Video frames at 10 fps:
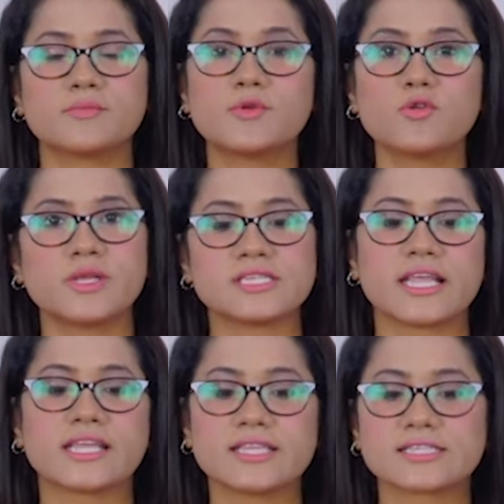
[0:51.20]
blue means
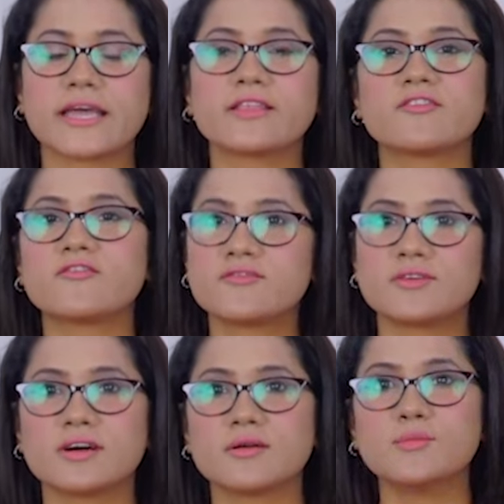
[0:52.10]
like this kind
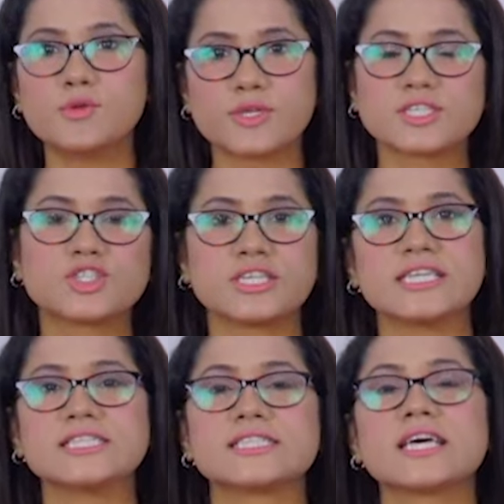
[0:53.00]
of bluish
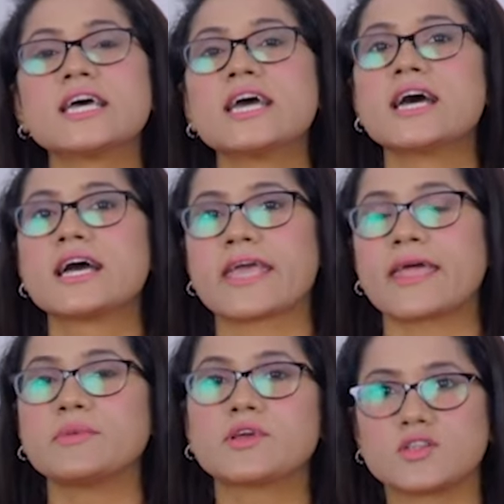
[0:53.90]
jeans
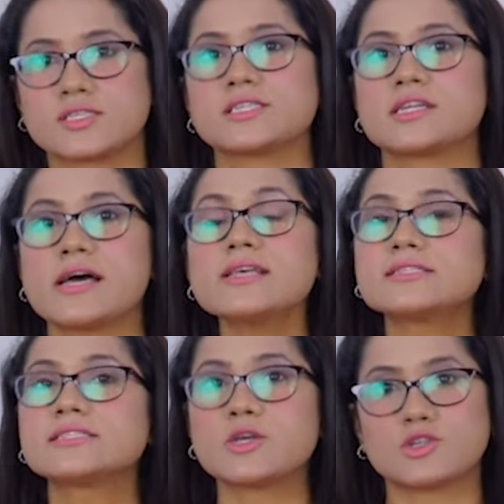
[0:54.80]
can be considered
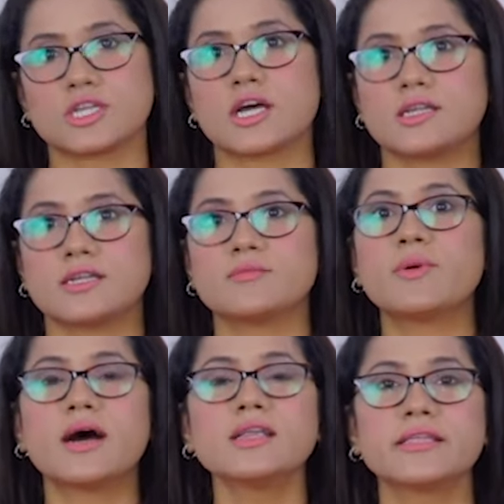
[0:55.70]
as neutral color.
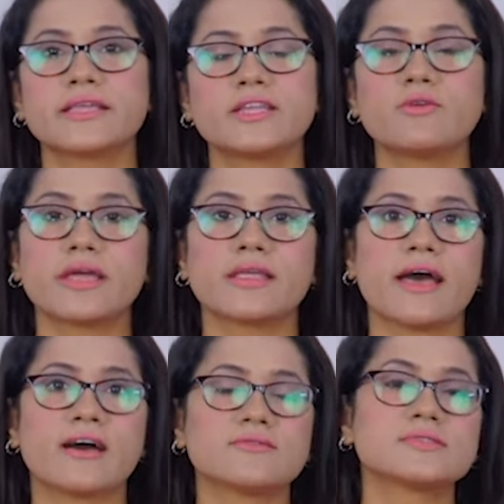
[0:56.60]
But then you can
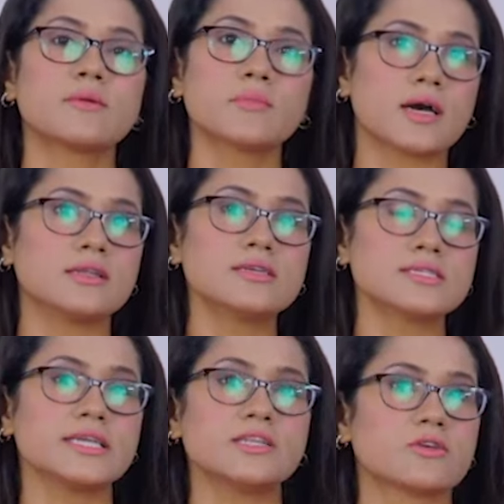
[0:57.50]
have some colors
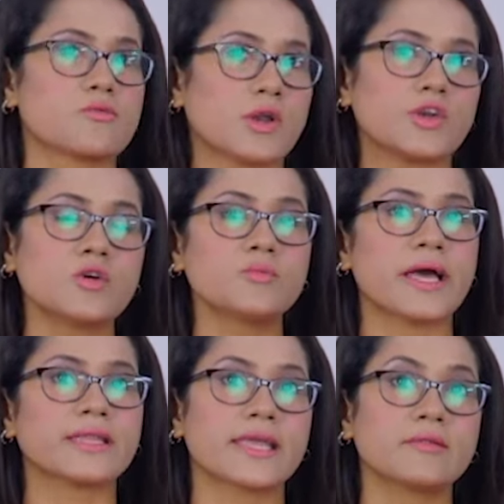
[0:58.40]
in your wardrobe
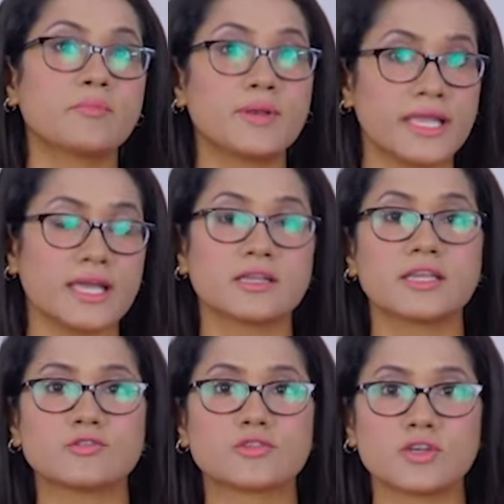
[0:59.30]
that can play a
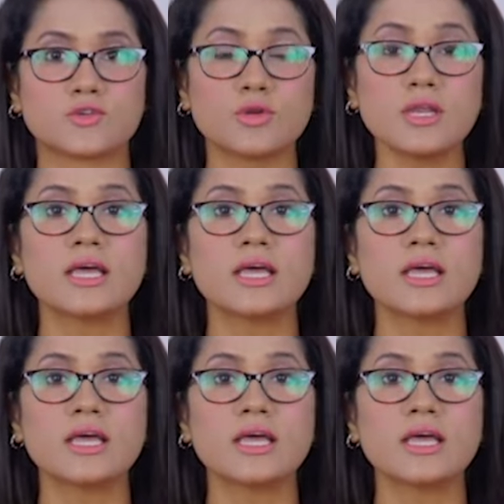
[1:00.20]
neutral role